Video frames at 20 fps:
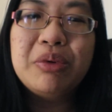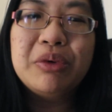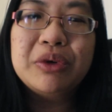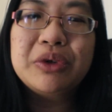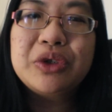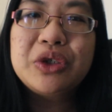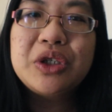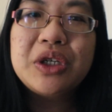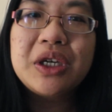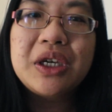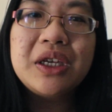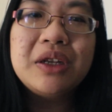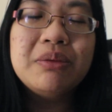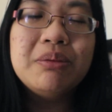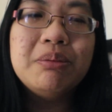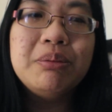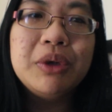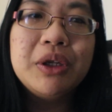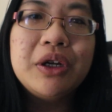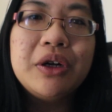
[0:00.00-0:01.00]
pour
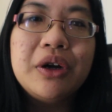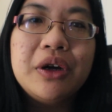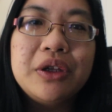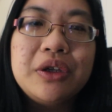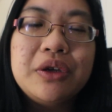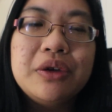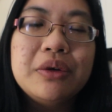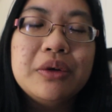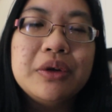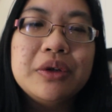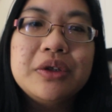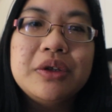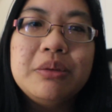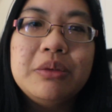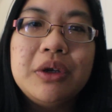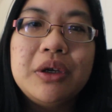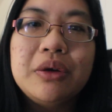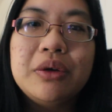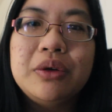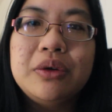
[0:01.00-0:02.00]
chicken blood on you or
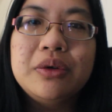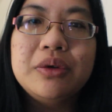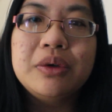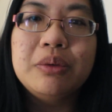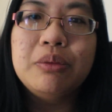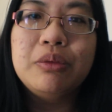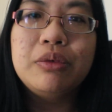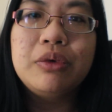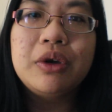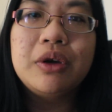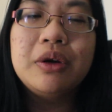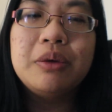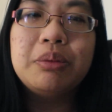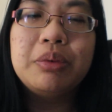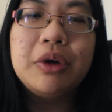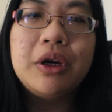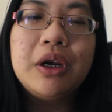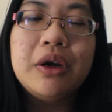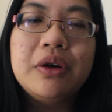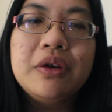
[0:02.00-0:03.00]
something, or do some weird
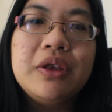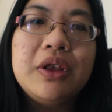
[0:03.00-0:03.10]
prayer